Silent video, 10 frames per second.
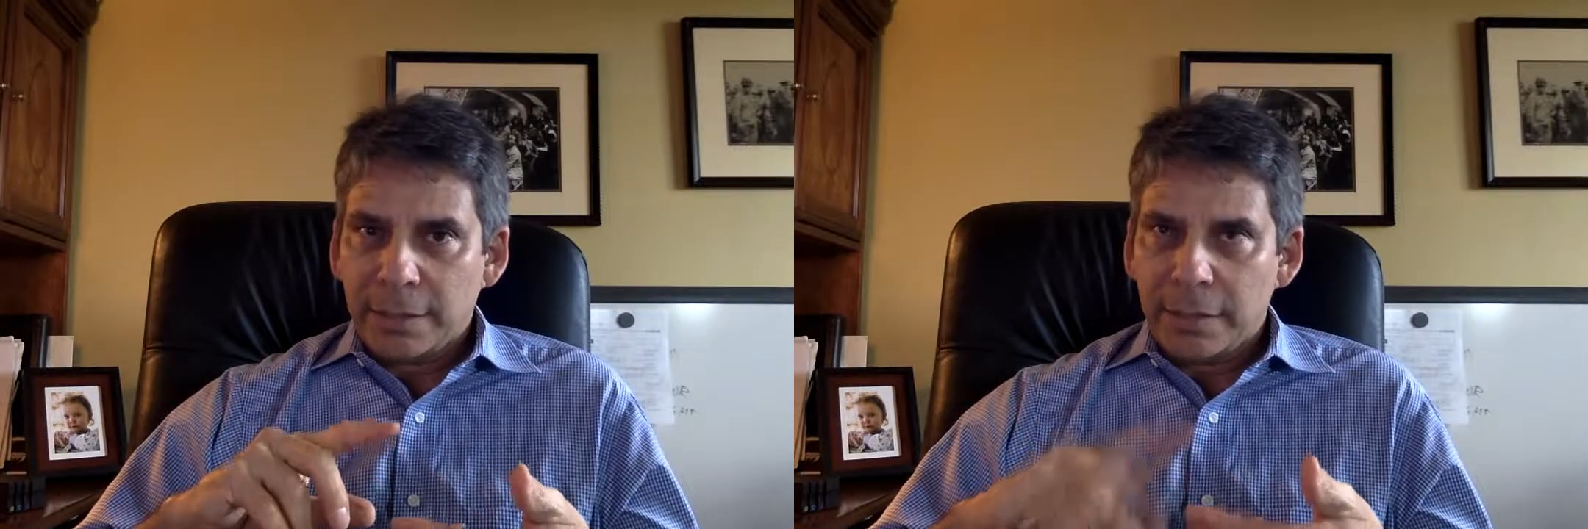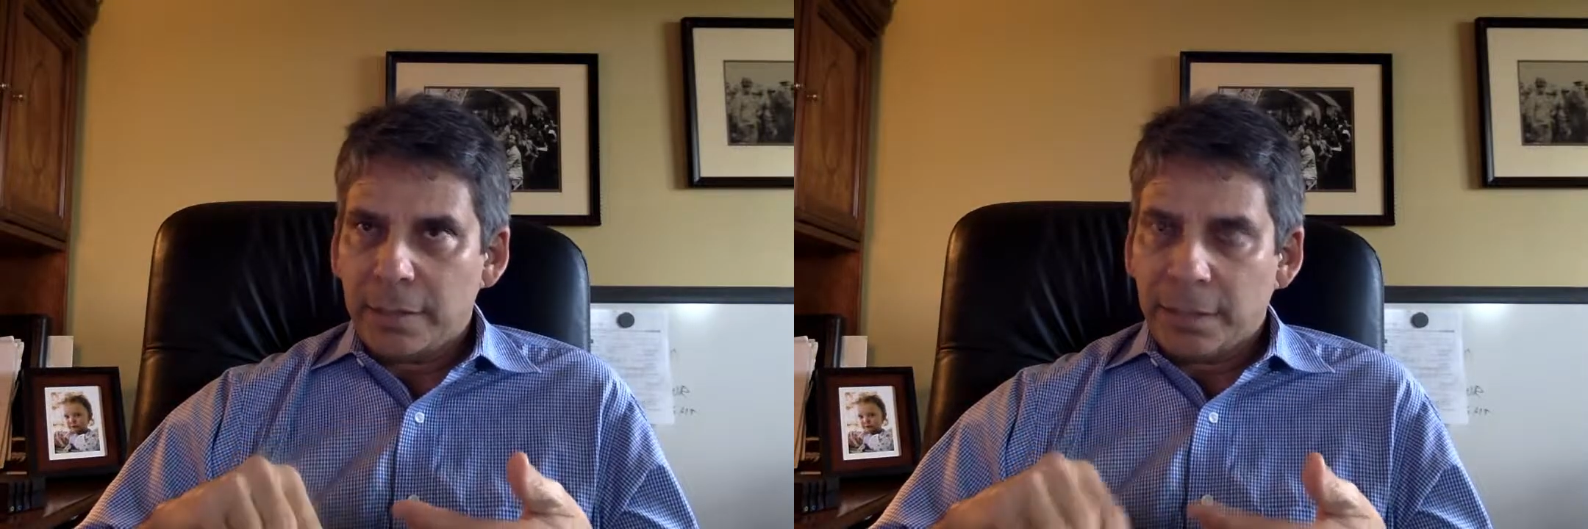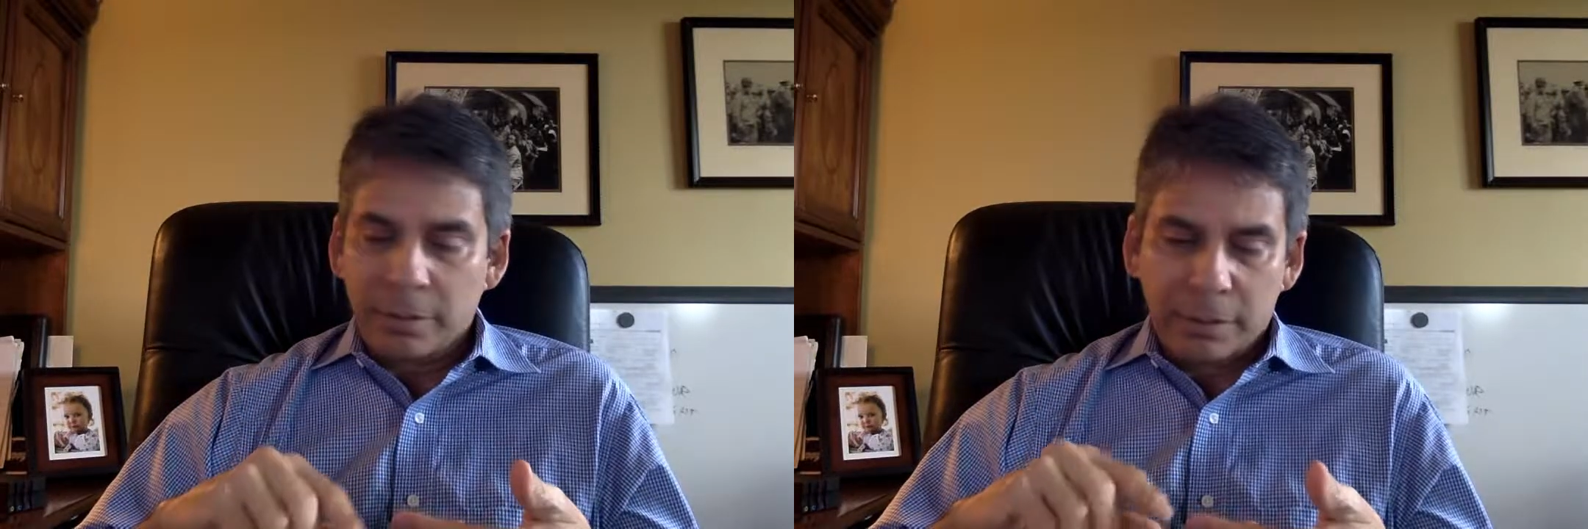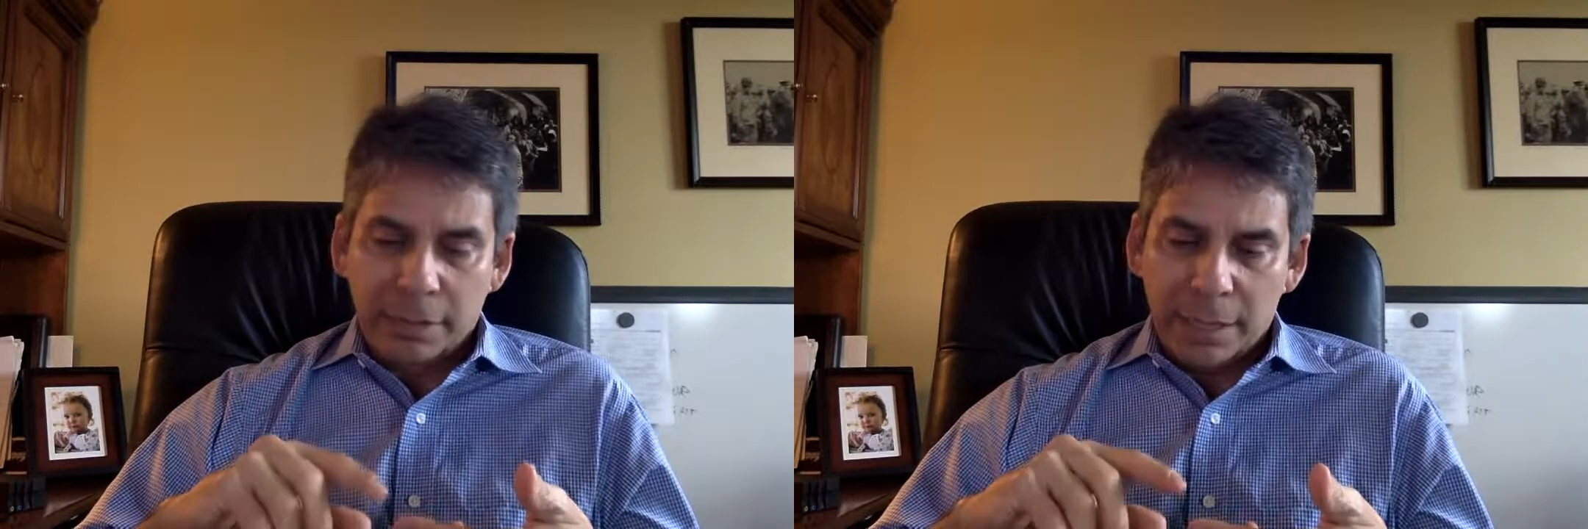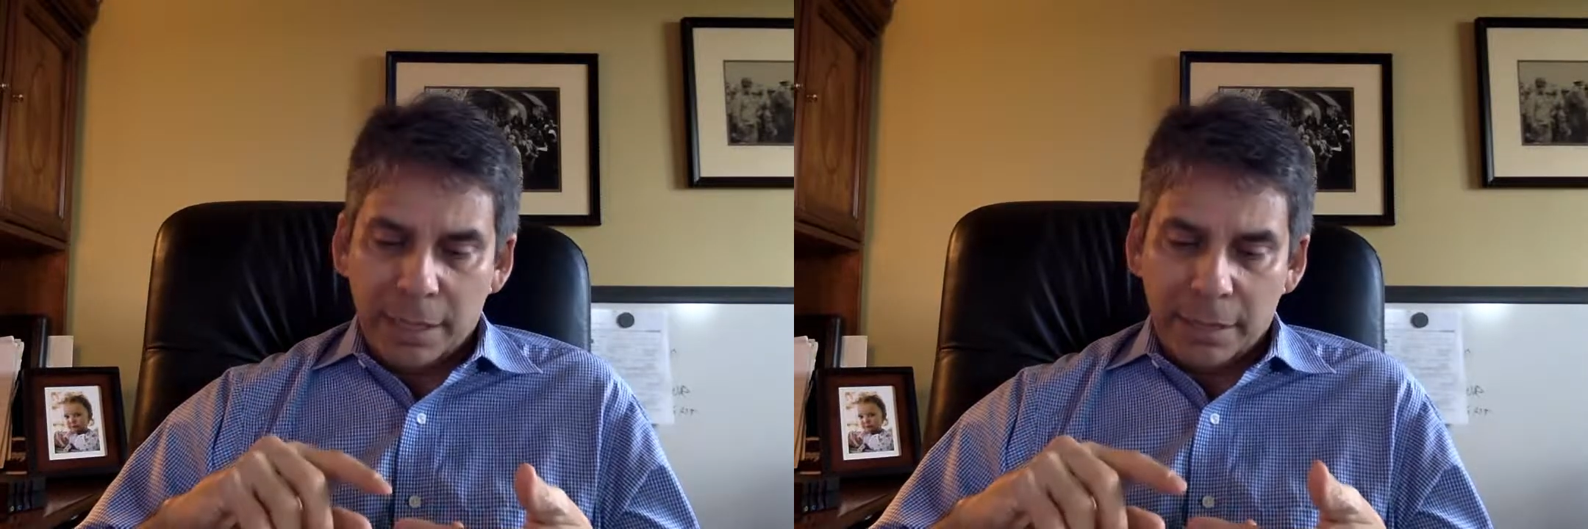Need to take a look
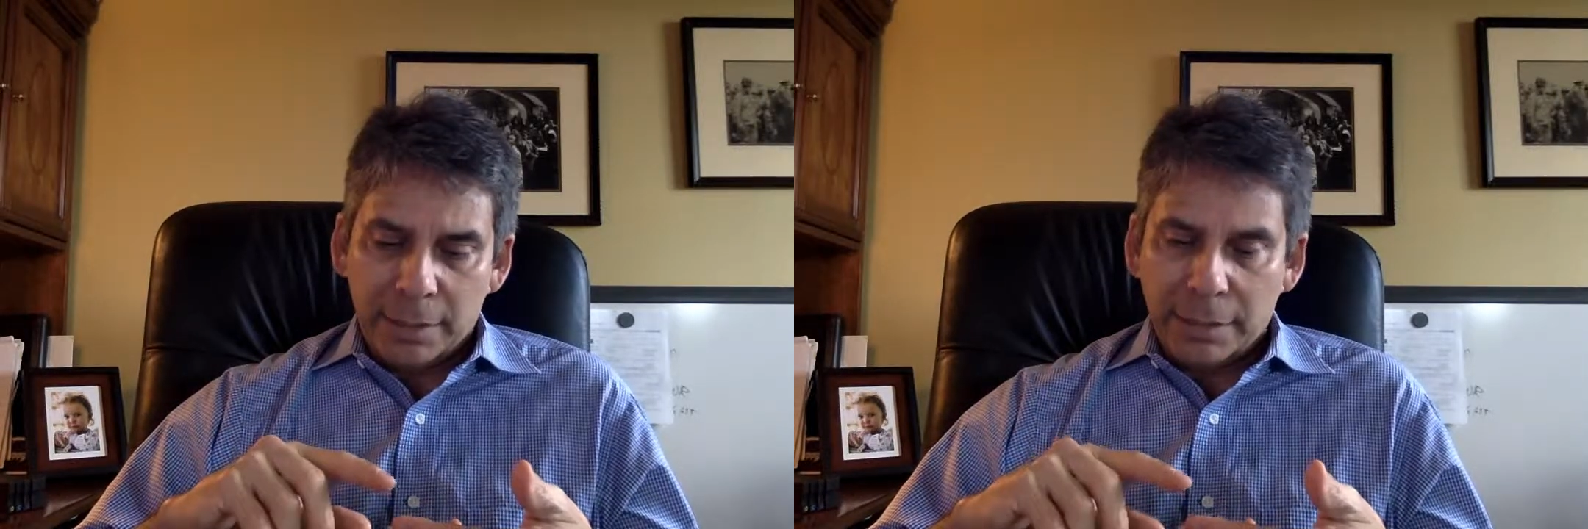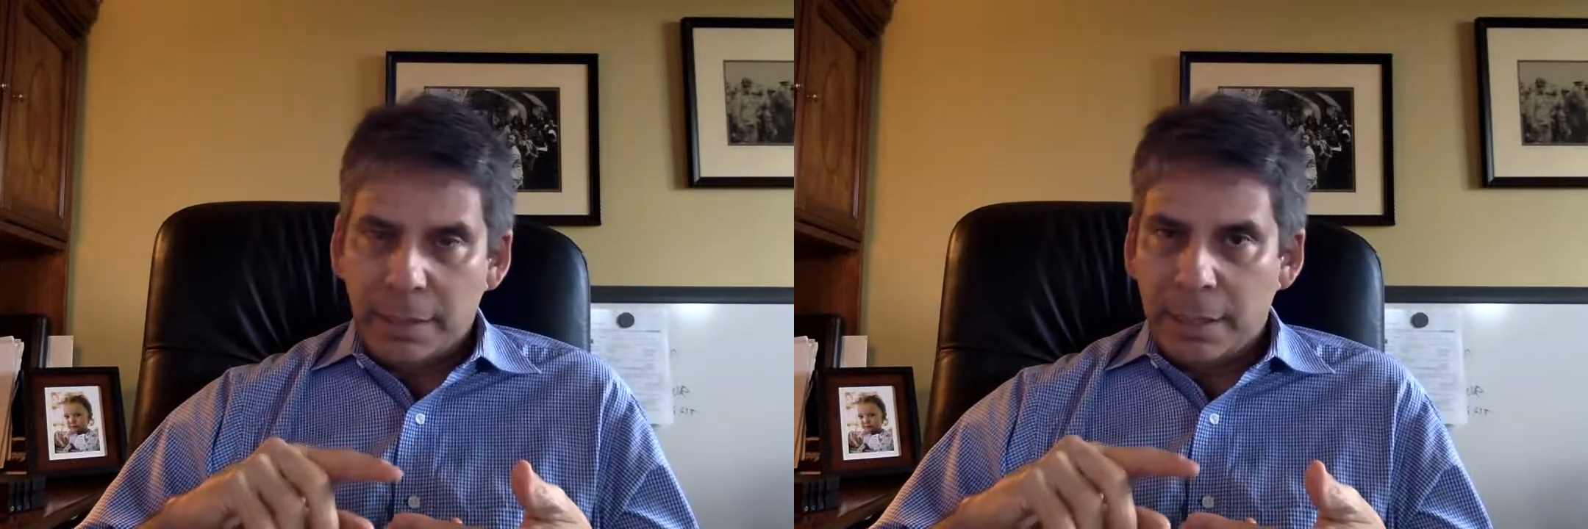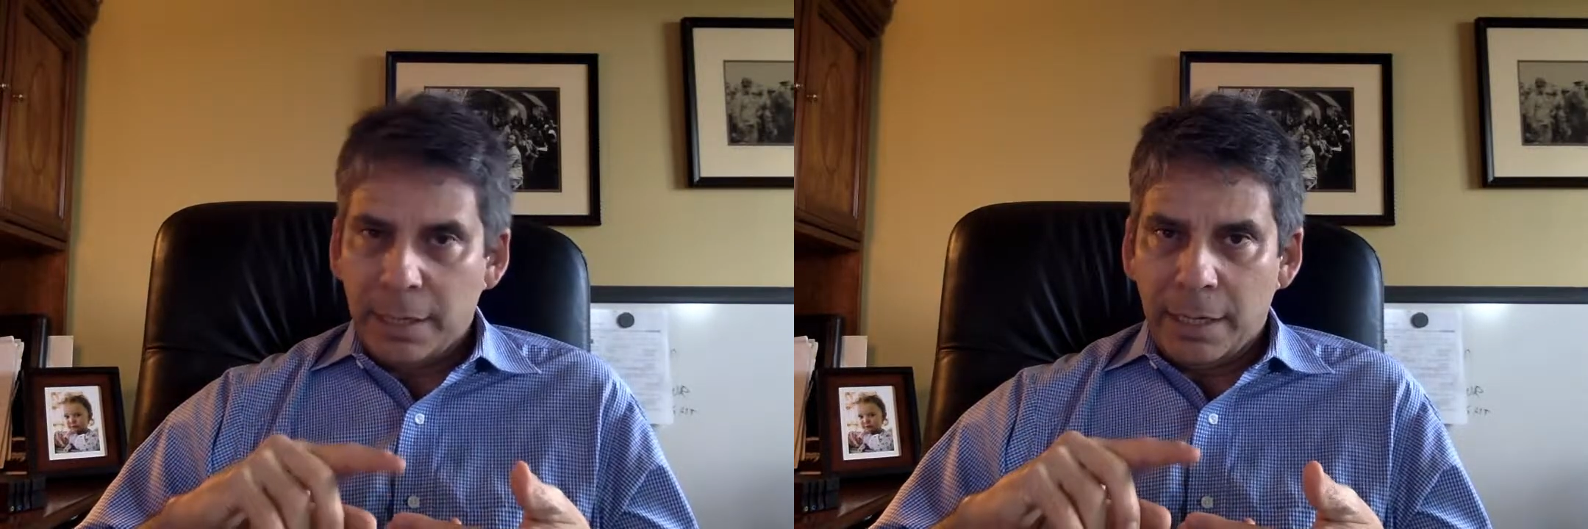at that, and